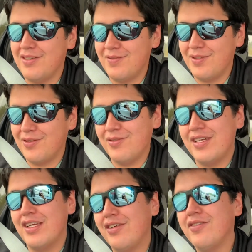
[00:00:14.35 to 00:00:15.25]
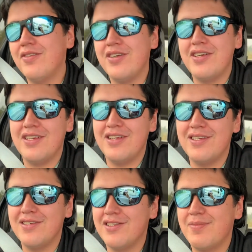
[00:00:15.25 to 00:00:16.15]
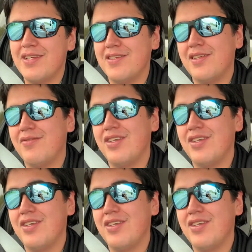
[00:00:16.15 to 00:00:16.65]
If you don't know what a hangover it is, it's basically when